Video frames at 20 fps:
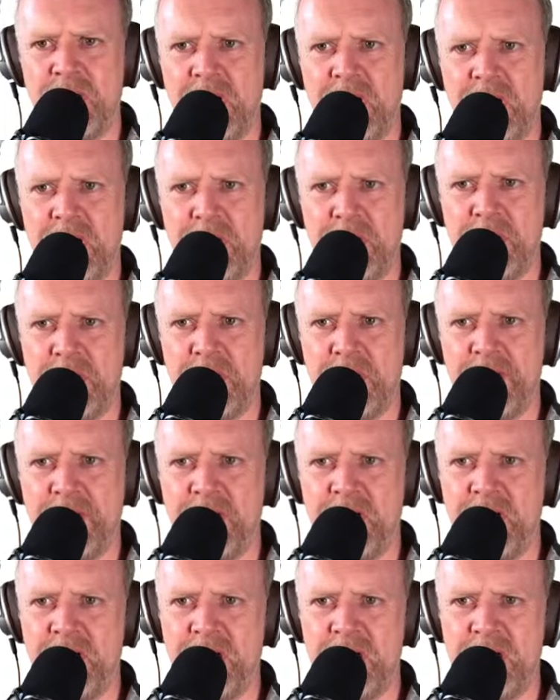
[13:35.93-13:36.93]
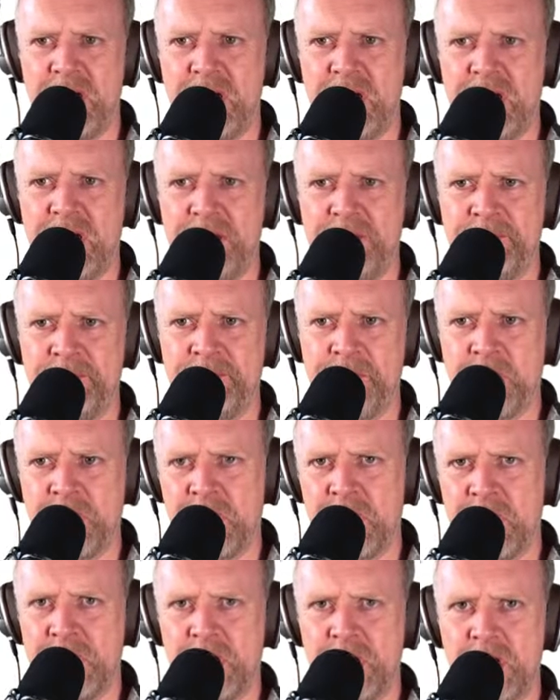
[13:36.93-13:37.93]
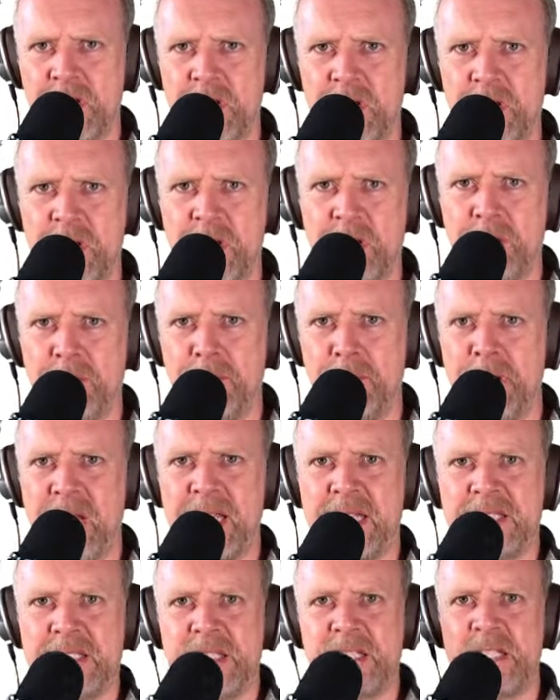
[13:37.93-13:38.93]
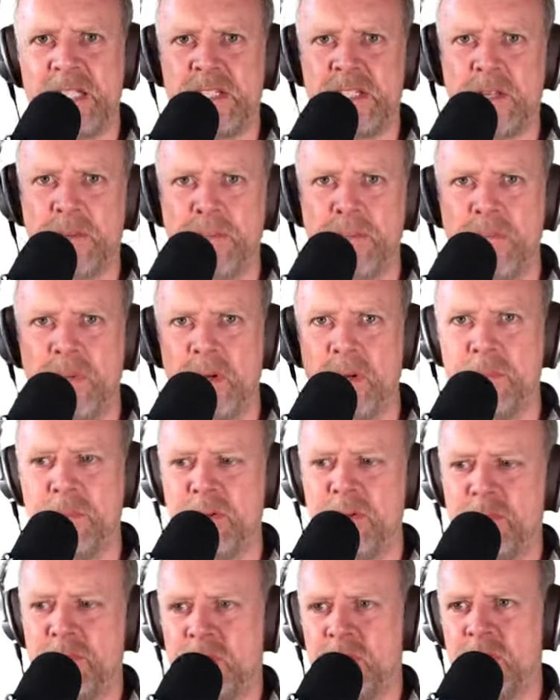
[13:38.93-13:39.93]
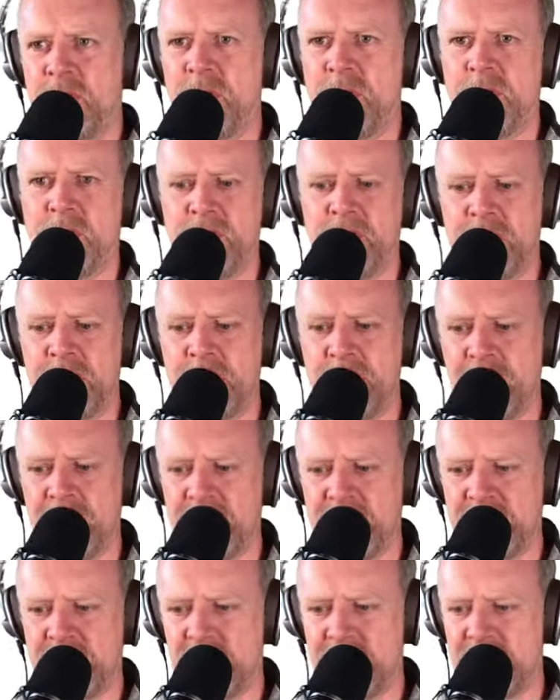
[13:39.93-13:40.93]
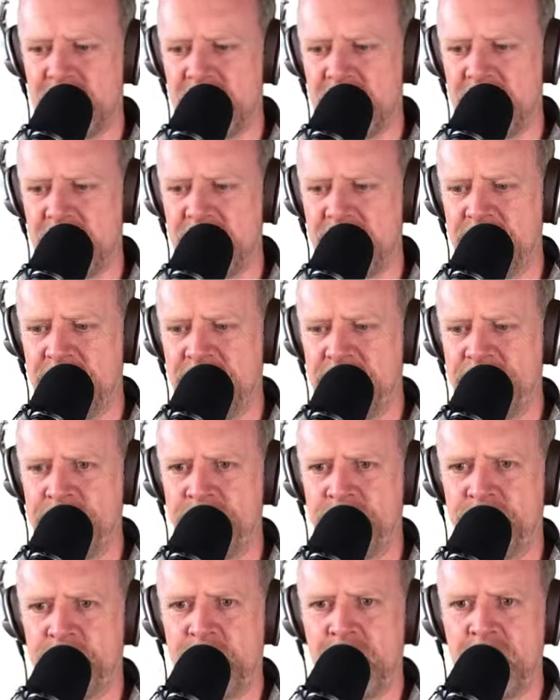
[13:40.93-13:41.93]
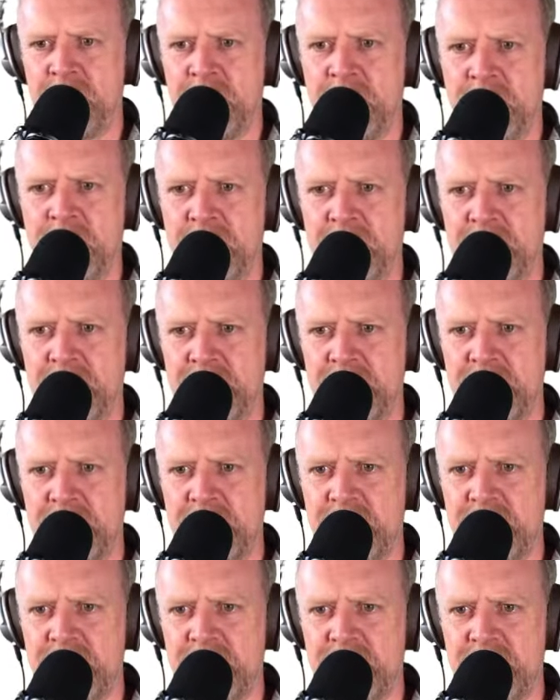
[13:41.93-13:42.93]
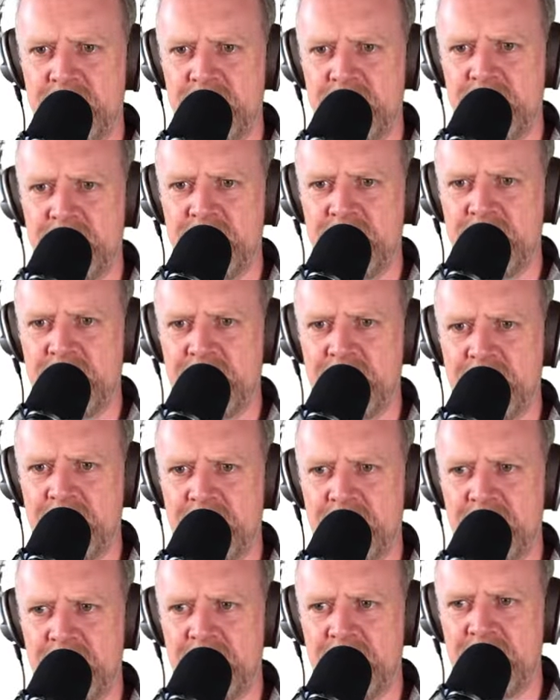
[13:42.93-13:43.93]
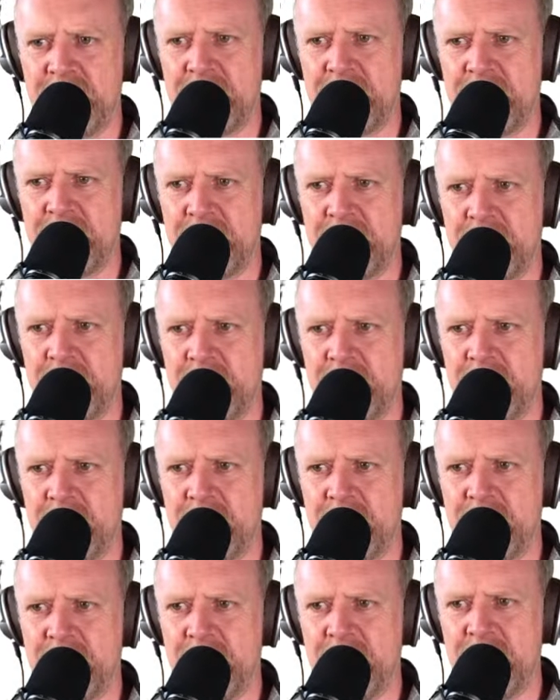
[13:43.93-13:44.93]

if I come back to this above, oh, you can't see it, can you? You can't see it. Look at that. It's in the way.